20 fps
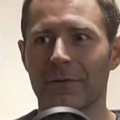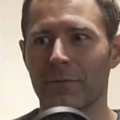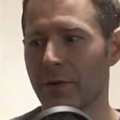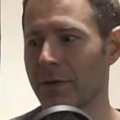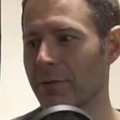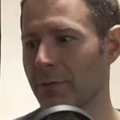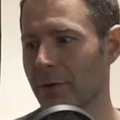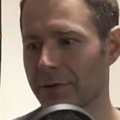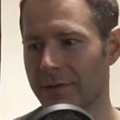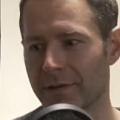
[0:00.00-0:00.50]
We
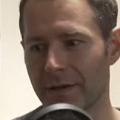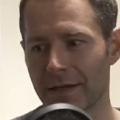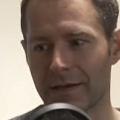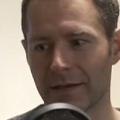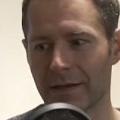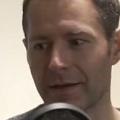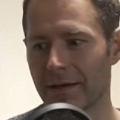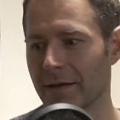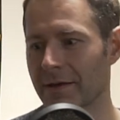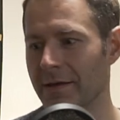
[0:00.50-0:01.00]
were
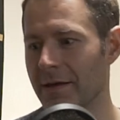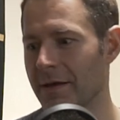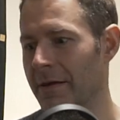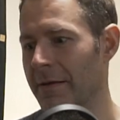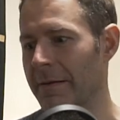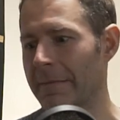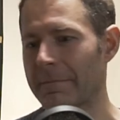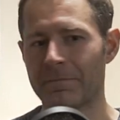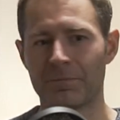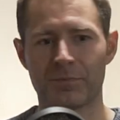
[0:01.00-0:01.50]
thinking
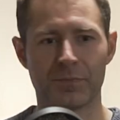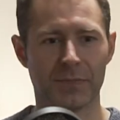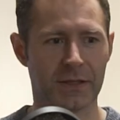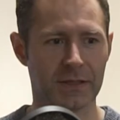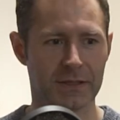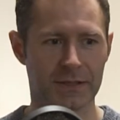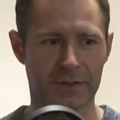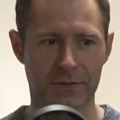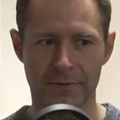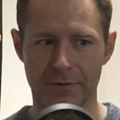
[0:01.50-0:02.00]

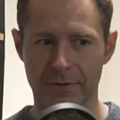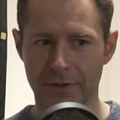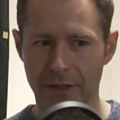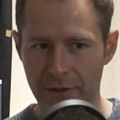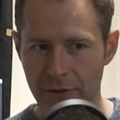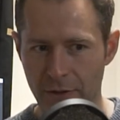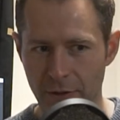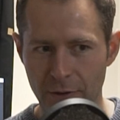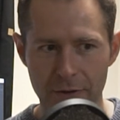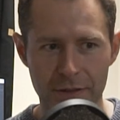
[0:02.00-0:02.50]
this will
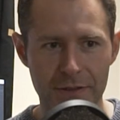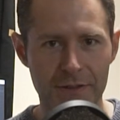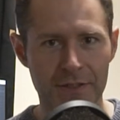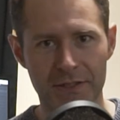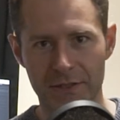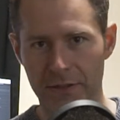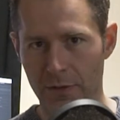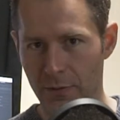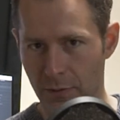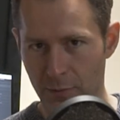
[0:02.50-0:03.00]
occur at a
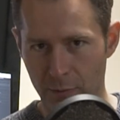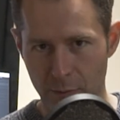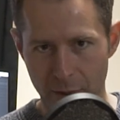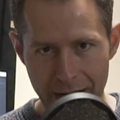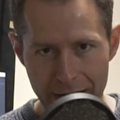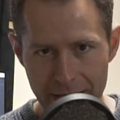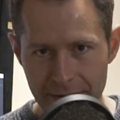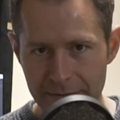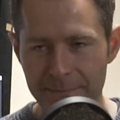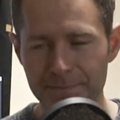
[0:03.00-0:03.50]
slower
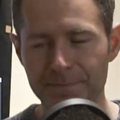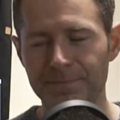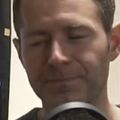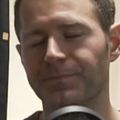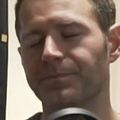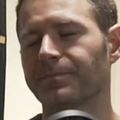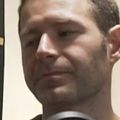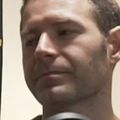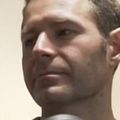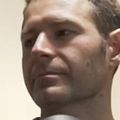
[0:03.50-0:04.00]
rate,
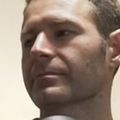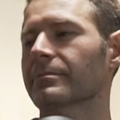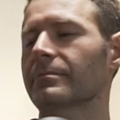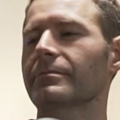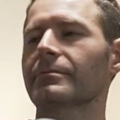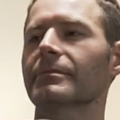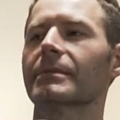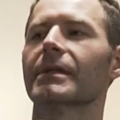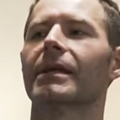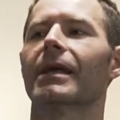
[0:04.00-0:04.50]

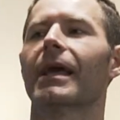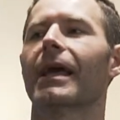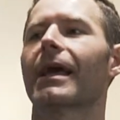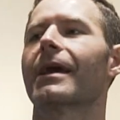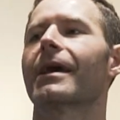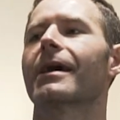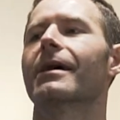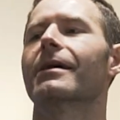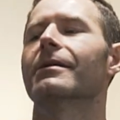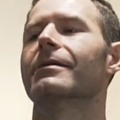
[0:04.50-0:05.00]

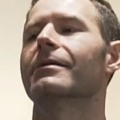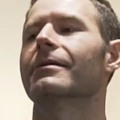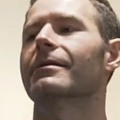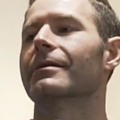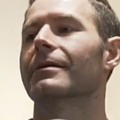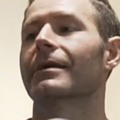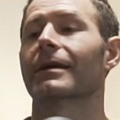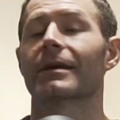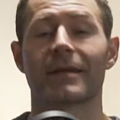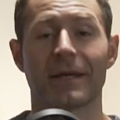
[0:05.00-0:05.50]

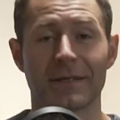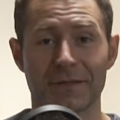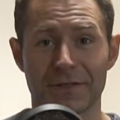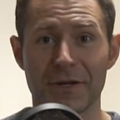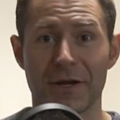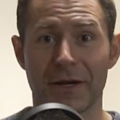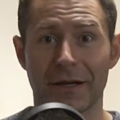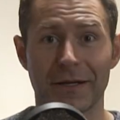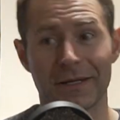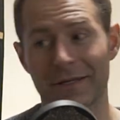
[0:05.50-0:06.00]
and it has
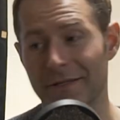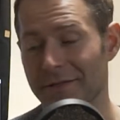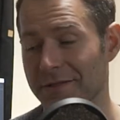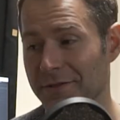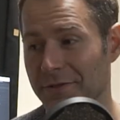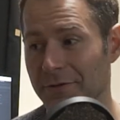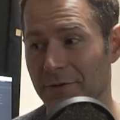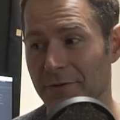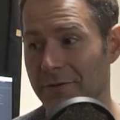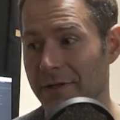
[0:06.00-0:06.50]
not. It has
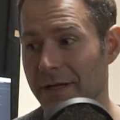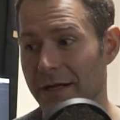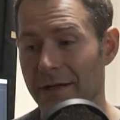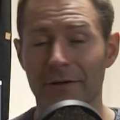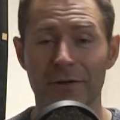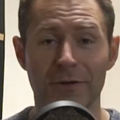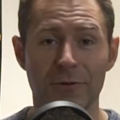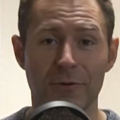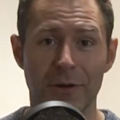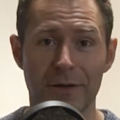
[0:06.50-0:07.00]
occurred at an
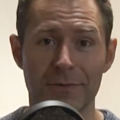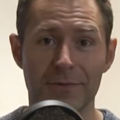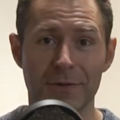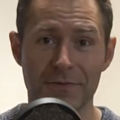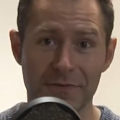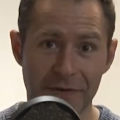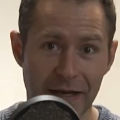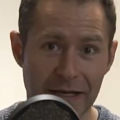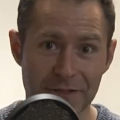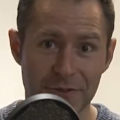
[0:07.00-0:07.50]
incredibly
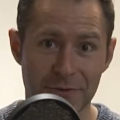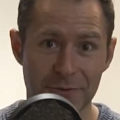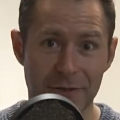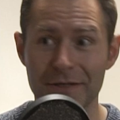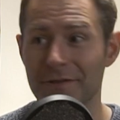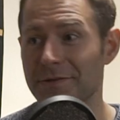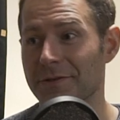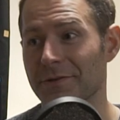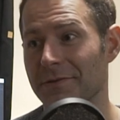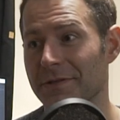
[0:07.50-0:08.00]
fast
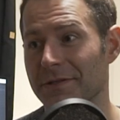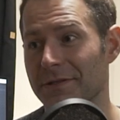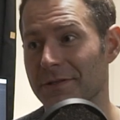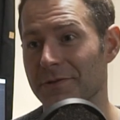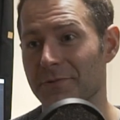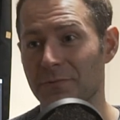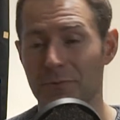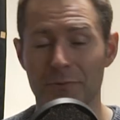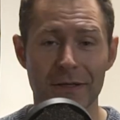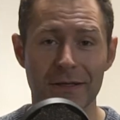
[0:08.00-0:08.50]
rate. So this
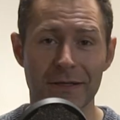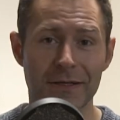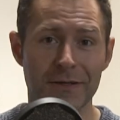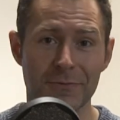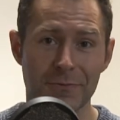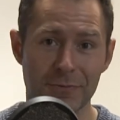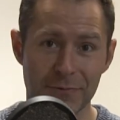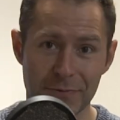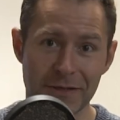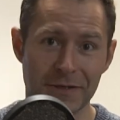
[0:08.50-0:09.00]
is really,
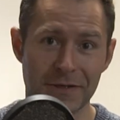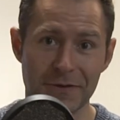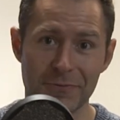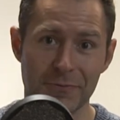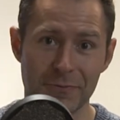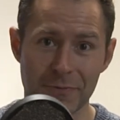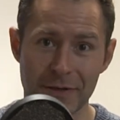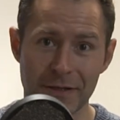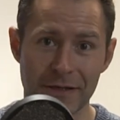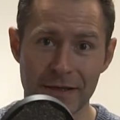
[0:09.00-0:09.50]
really,
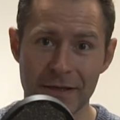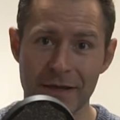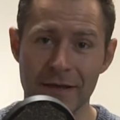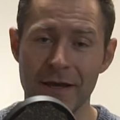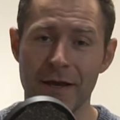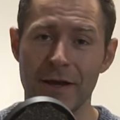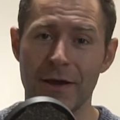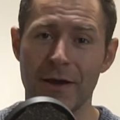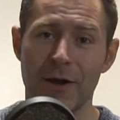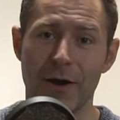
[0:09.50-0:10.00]
really
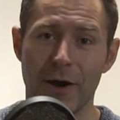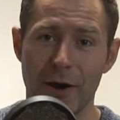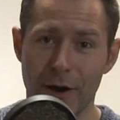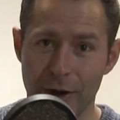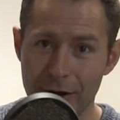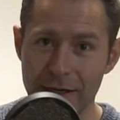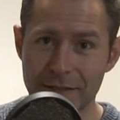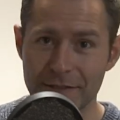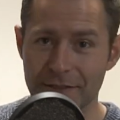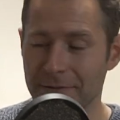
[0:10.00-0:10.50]

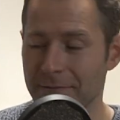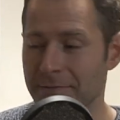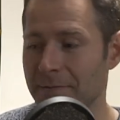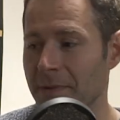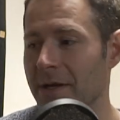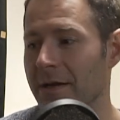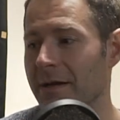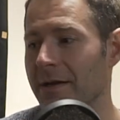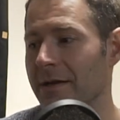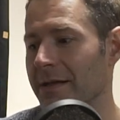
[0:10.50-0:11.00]
awesome.
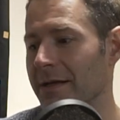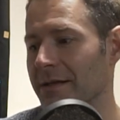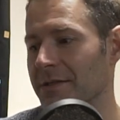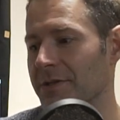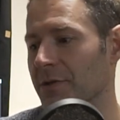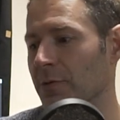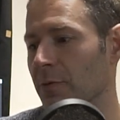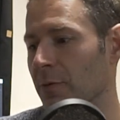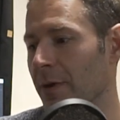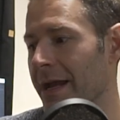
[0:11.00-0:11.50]
That's
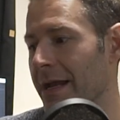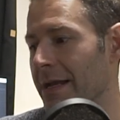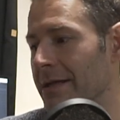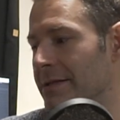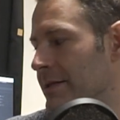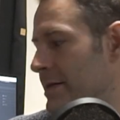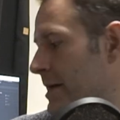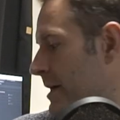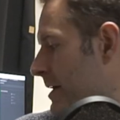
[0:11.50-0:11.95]
great.